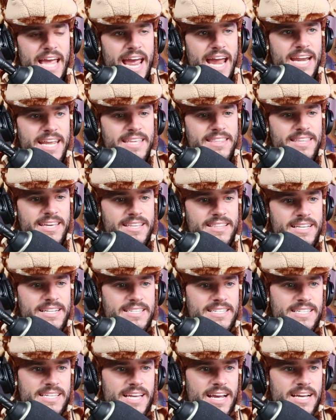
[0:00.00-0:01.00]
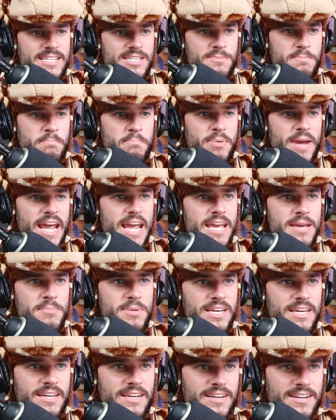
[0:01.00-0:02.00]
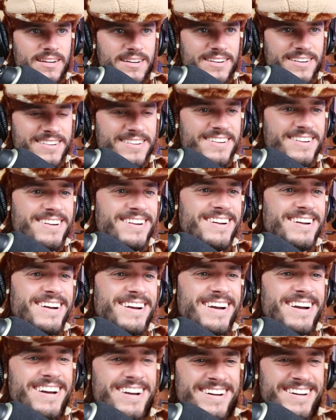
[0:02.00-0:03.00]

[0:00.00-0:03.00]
anything, anything that says baby. Right. Yeah.